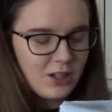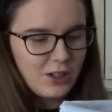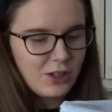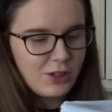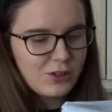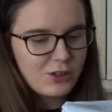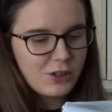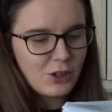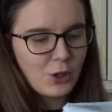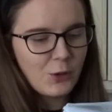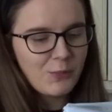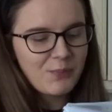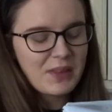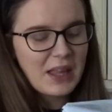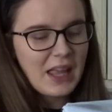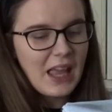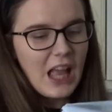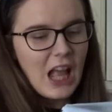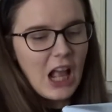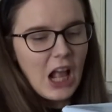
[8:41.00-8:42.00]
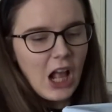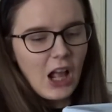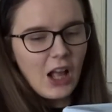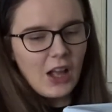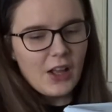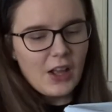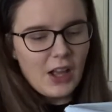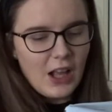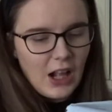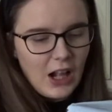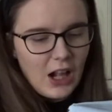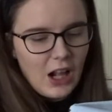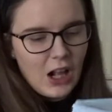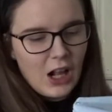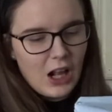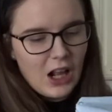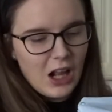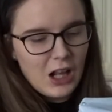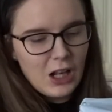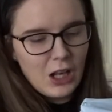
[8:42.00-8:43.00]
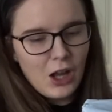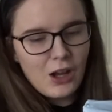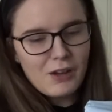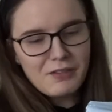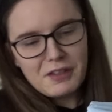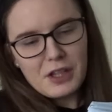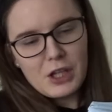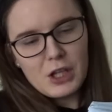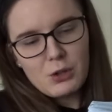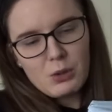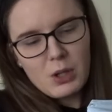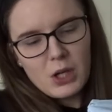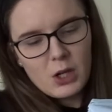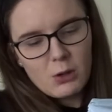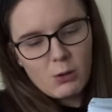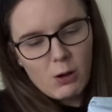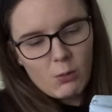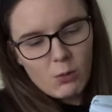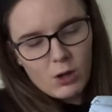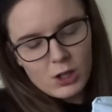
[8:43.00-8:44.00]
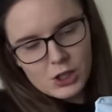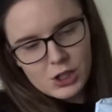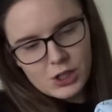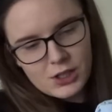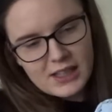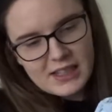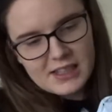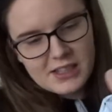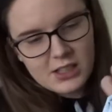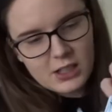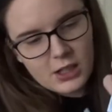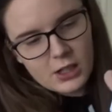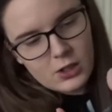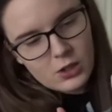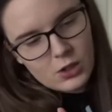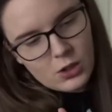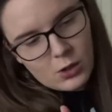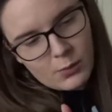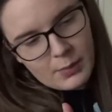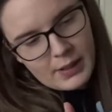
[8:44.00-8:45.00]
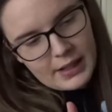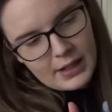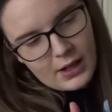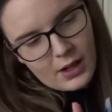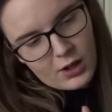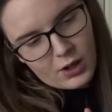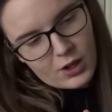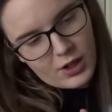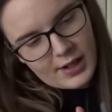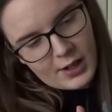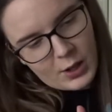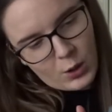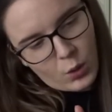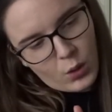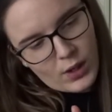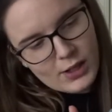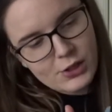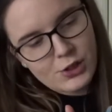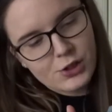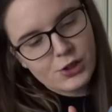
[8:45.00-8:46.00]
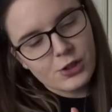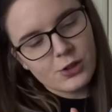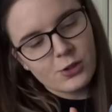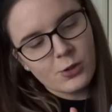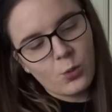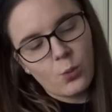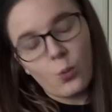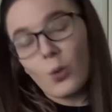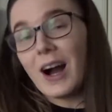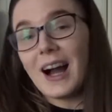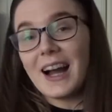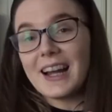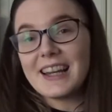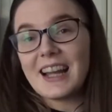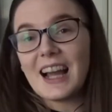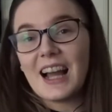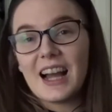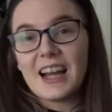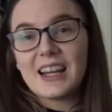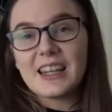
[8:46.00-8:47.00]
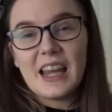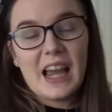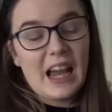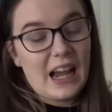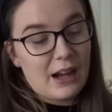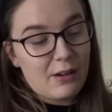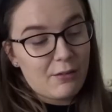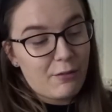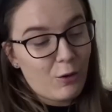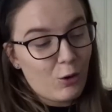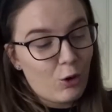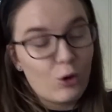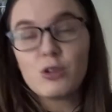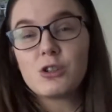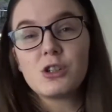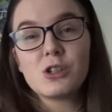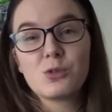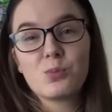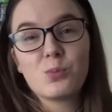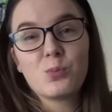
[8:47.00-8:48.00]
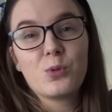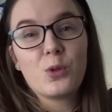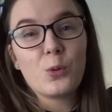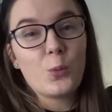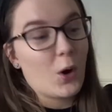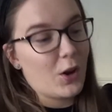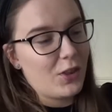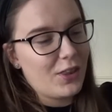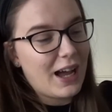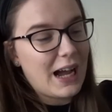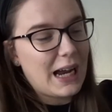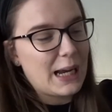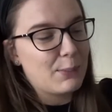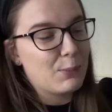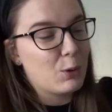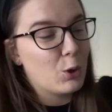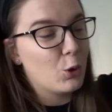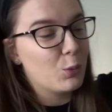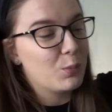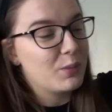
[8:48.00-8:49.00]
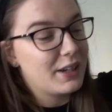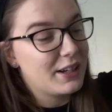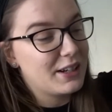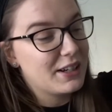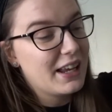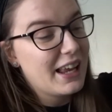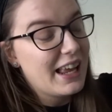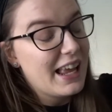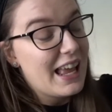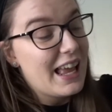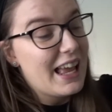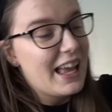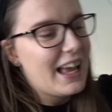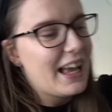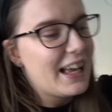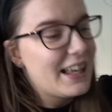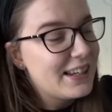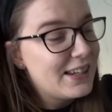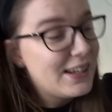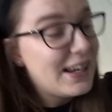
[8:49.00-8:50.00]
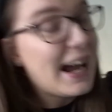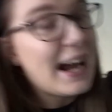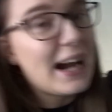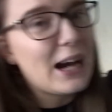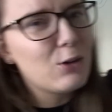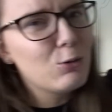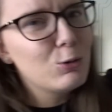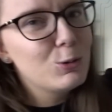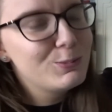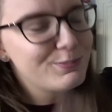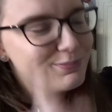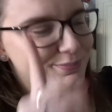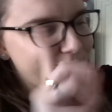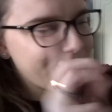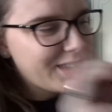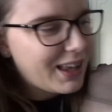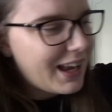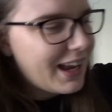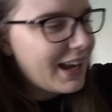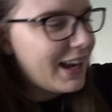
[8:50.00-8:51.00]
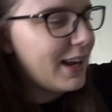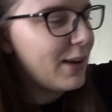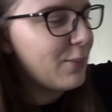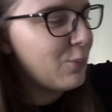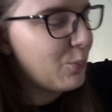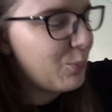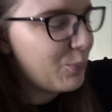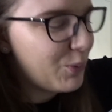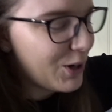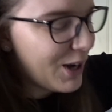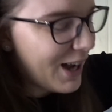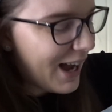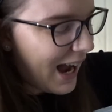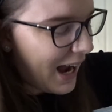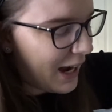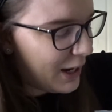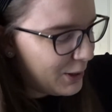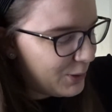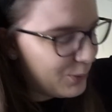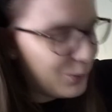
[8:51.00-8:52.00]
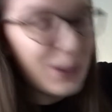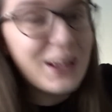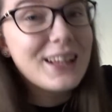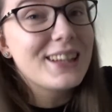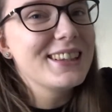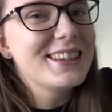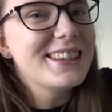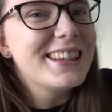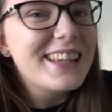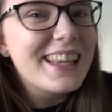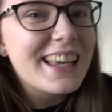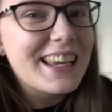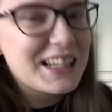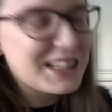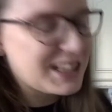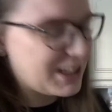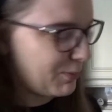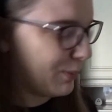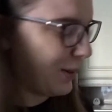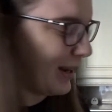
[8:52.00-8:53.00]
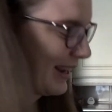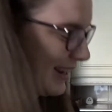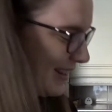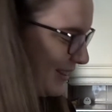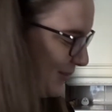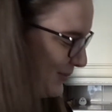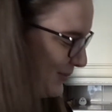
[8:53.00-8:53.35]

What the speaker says: So a lot of you who are watching this and know me are going to question why I have ordered the one that I am opening now, but I will explain.